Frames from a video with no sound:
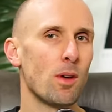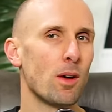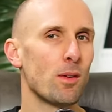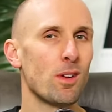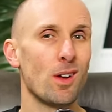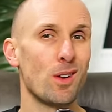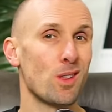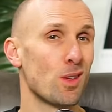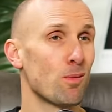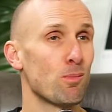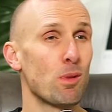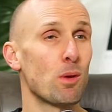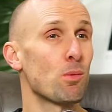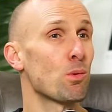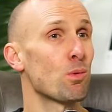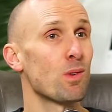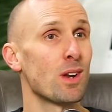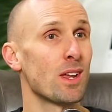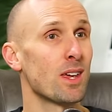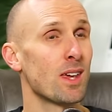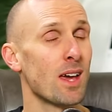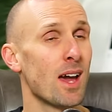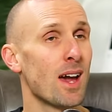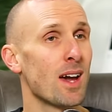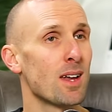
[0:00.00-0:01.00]
don't think people really
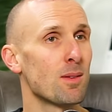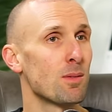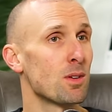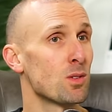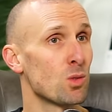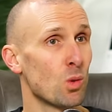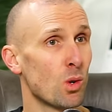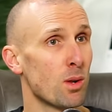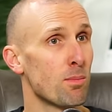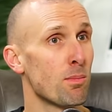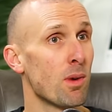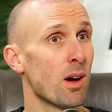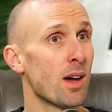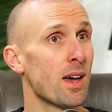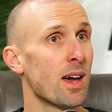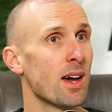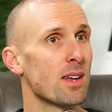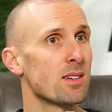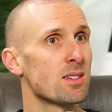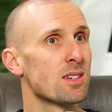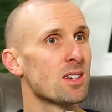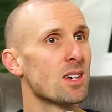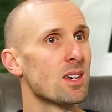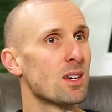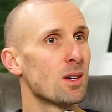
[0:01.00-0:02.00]
cared. It's all in my
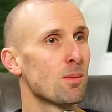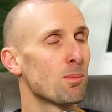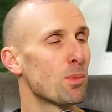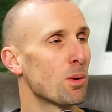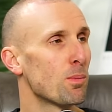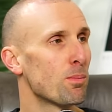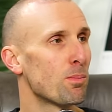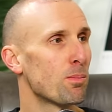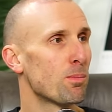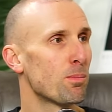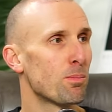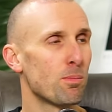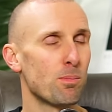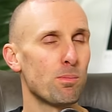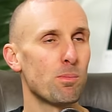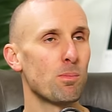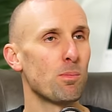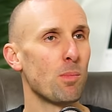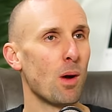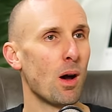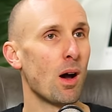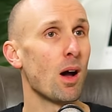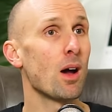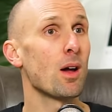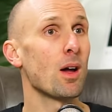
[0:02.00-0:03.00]
head. But
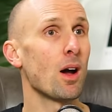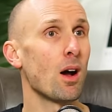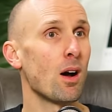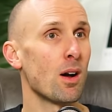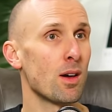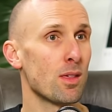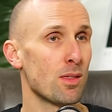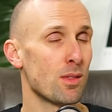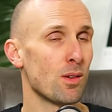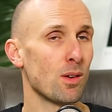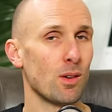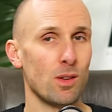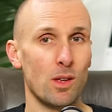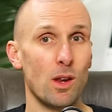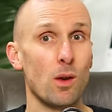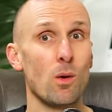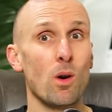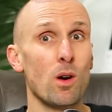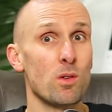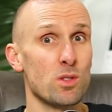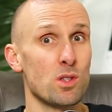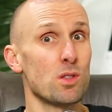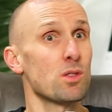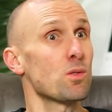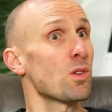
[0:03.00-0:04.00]
I think, you know, I
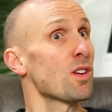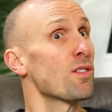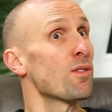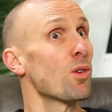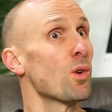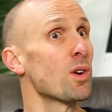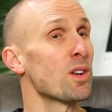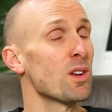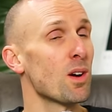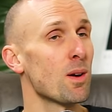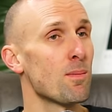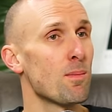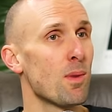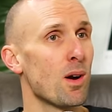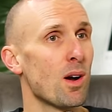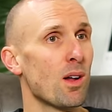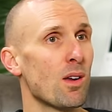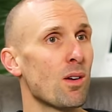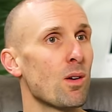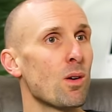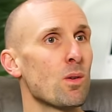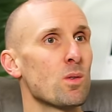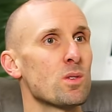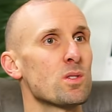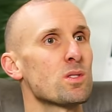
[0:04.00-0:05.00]
was a 3:49
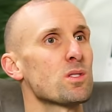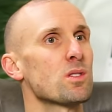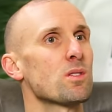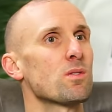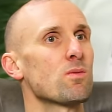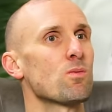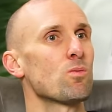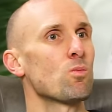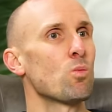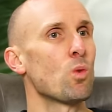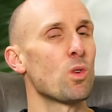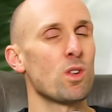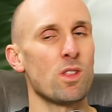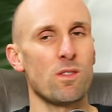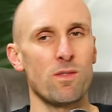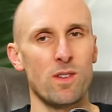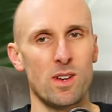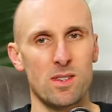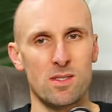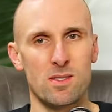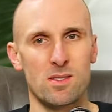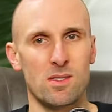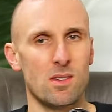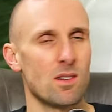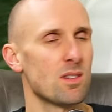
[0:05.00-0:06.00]
miler. I was one of the
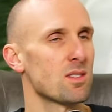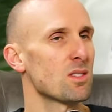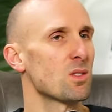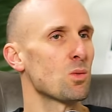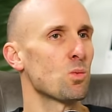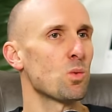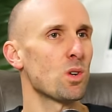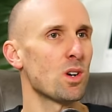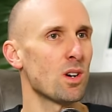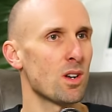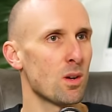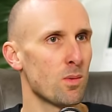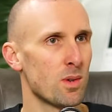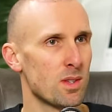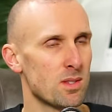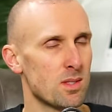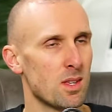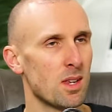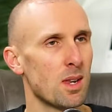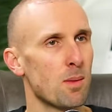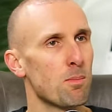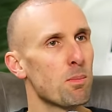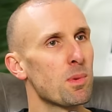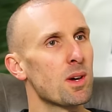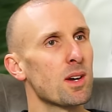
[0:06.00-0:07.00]
fastest guys in the world. I went to the
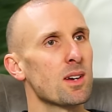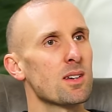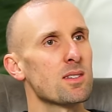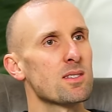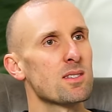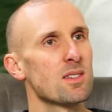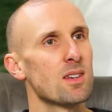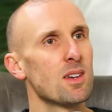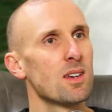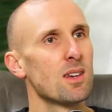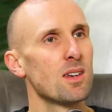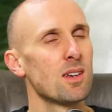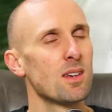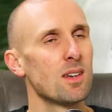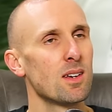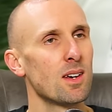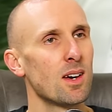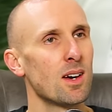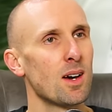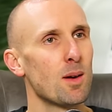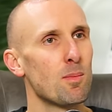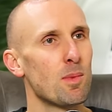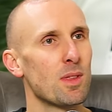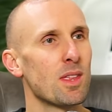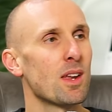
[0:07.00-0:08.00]
Olympics.
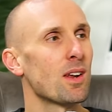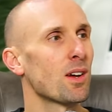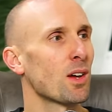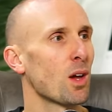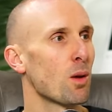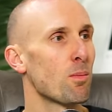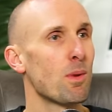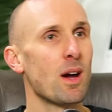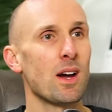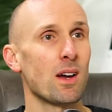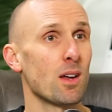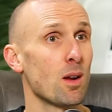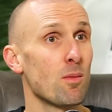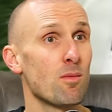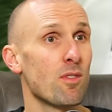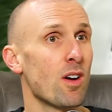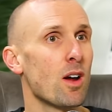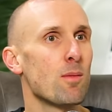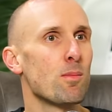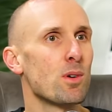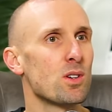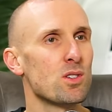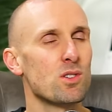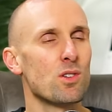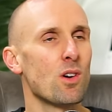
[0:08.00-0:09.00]
And then I go back and I'm very
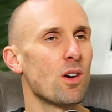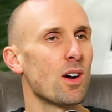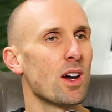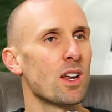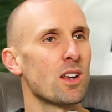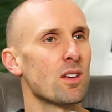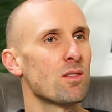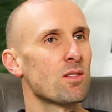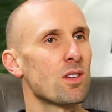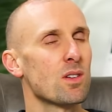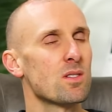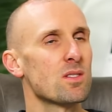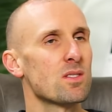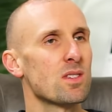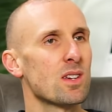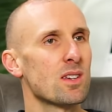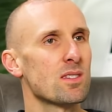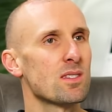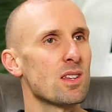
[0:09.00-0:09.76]
much not any of those things